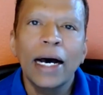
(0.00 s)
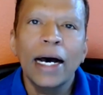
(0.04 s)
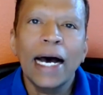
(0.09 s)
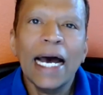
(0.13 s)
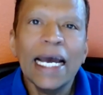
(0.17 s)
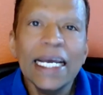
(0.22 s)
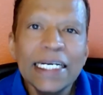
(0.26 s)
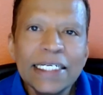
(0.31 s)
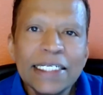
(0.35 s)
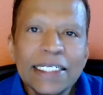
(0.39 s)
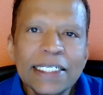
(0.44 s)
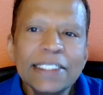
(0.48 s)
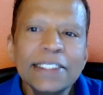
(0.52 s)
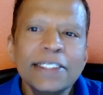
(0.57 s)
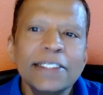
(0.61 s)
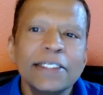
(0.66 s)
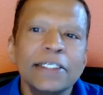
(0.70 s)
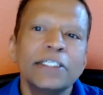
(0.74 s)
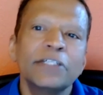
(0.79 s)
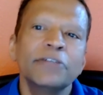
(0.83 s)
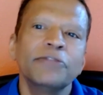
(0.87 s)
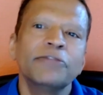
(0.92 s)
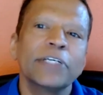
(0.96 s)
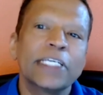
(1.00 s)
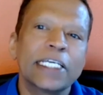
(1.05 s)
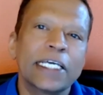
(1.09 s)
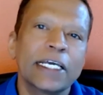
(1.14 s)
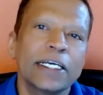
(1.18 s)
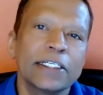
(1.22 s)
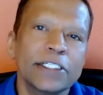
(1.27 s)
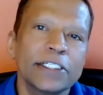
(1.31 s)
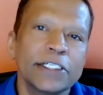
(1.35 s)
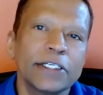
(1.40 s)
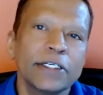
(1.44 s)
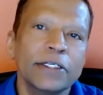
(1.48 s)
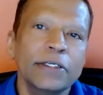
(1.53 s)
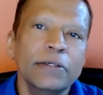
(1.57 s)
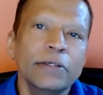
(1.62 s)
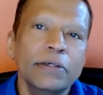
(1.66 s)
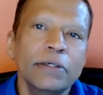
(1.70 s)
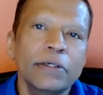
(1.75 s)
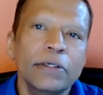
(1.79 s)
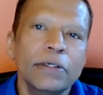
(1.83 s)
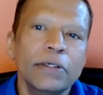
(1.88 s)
IT certification